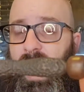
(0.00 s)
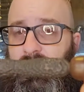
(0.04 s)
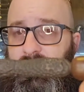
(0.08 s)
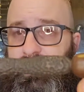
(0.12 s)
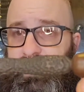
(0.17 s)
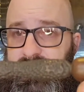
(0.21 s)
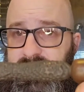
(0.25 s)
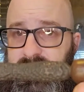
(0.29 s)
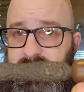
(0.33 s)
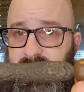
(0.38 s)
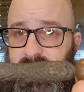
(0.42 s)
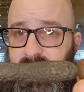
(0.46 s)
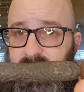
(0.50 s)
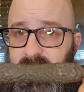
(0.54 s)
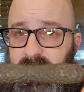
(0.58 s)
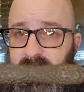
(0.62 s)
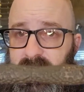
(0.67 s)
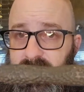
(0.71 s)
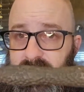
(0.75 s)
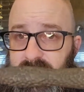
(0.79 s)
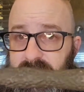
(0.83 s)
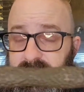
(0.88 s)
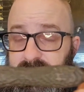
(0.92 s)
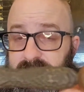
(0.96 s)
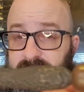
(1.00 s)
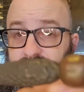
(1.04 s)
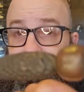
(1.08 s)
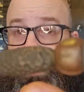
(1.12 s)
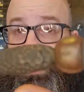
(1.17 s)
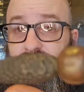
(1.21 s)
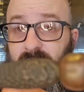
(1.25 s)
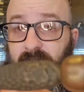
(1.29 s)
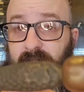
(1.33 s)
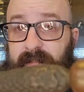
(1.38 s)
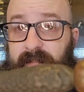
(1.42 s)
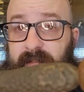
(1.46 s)
would say to
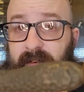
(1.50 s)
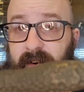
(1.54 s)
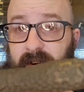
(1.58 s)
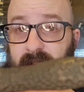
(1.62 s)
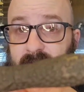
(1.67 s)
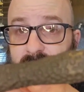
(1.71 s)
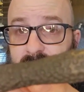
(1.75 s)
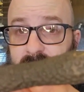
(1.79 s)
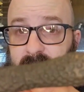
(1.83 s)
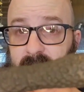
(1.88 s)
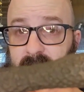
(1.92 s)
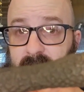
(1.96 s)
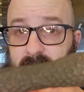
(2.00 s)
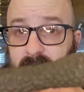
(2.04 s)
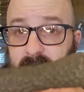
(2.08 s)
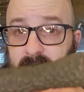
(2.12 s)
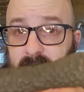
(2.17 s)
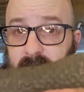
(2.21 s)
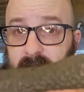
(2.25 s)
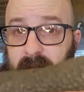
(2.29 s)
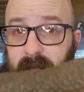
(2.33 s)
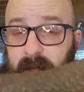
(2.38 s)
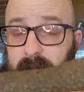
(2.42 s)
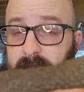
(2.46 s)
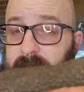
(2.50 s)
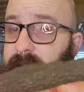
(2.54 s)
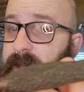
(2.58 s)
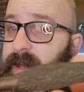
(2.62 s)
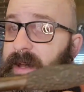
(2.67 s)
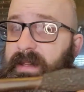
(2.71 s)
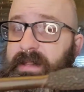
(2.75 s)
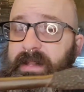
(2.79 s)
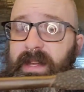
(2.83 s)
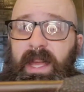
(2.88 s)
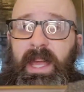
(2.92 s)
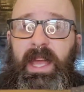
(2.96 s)
go for it,
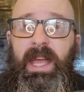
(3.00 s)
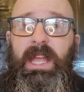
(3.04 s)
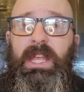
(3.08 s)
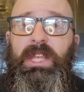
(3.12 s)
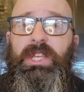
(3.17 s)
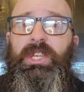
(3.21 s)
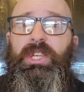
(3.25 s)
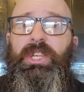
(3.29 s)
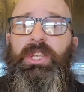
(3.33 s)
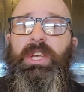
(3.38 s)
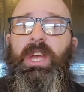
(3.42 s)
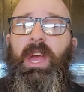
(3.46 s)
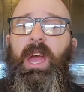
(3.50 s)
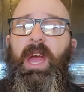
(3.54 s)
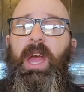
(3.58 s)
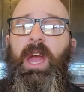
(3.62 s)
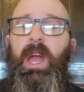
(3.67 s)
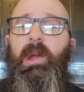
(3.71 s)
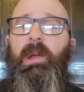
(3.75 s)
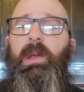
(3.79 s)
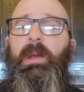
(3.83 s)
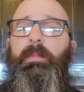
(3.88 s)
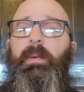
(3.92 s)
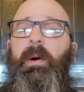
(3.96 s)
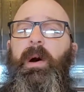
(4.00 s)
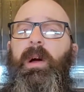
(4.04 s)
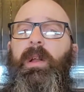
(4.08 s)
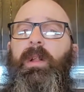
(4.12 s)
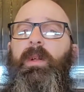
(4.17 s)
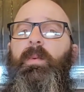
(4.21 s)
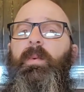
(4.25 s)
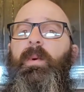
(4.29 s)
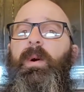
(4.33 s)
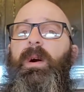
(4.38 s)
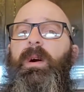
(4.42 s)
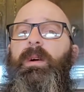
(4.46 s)
because each Harry
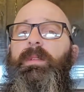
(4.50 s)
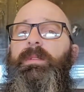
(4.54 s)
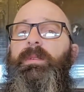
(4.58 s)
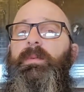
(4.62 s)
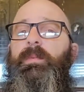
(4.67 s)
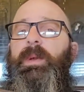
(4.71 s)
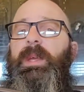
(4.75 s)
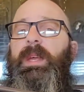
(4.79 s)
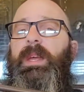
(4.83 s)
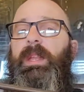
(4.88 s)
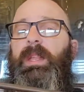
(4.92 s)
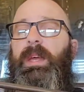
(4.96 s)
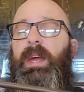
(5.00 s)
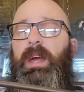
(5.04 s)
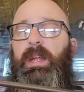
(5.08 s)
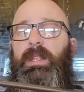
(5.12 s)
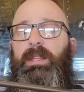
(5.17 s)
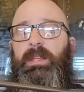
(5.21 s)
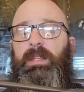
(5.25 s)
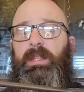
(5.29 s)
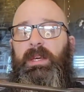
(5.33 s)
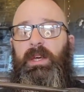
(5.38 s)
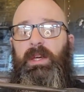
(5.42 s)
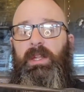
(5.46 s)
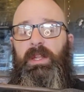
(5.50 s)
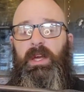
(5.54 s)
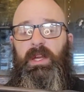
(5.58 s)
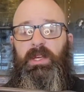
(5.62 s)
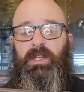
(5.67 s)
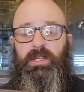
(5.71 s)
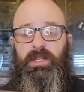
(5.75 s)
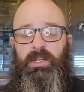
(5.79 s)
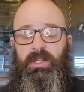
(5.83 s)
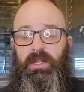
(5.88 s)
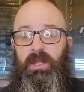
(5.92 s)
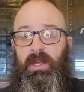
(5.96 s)
Potter wand that we can add to the
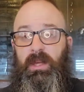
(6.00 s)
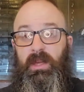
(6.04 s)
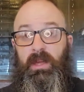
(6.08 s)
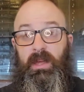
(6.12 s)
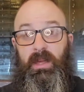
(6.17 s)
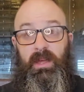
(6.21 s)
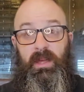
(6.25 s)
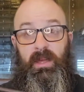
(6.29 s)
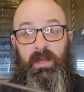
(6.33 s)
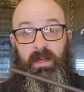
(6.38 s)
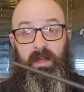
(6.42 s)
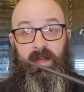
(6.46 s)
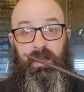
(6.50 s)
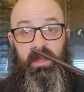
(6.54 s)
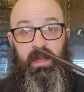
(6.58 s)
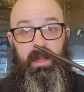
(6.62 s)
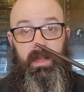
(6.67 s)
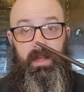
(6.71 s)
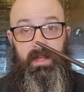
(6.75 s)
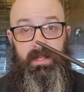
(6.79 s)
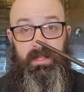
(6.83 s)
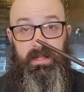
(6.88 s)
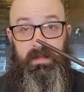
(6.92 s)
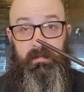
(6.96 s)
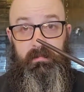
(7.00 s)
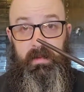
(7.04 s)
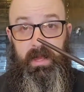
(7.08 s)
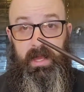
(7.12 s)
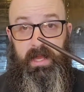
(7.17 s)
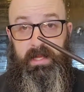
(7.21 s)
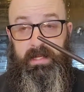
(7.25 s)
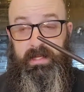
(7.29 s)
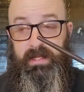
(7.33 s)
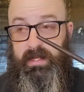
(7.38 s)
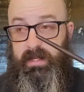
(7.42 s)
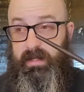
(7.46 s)
collection is an
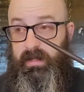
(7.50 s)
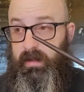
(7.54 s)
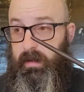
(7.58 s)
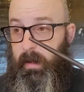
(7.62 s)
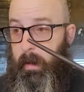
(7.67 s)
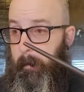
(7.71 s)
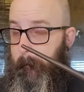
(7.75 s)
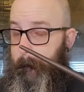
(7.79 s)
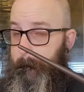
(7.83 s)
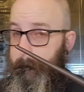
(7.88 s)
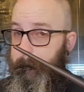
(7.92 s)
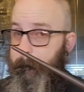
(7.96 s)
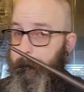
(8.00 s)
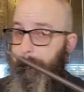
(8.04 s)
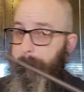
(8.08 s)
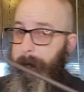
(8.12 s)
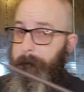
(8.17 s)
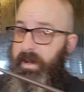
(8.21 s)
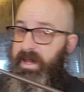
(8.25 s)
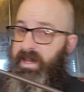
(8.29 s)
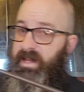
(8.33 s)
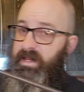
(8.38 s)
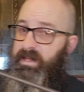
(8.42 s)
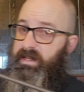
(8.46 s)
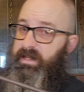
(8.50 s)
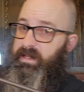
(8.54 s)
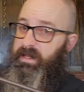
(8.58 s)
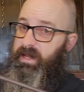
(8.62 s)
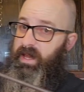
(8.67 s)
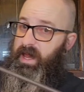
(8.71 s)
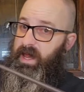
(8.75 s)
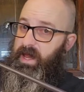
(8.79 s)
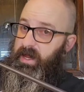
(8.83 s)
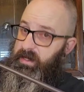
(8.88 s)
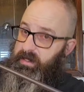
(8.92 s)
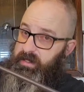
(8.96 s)
amazing piece
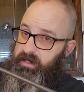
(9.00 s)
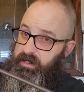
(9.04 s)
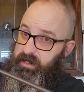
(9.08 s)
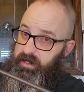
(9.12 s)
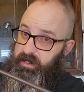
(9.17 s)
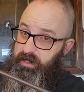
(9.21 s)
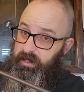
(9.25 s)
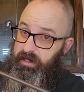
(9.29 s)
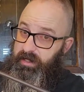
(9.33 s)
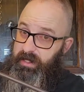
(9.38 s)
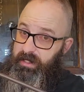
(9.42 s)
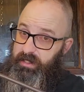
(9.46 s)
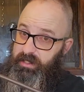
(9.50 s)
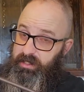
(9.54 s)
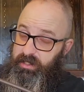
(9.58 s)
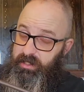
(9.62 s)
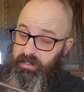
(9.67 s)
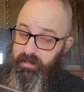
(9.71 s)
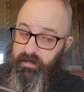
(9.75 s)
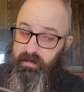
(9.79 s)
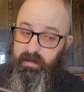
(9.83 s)
to add to the collection.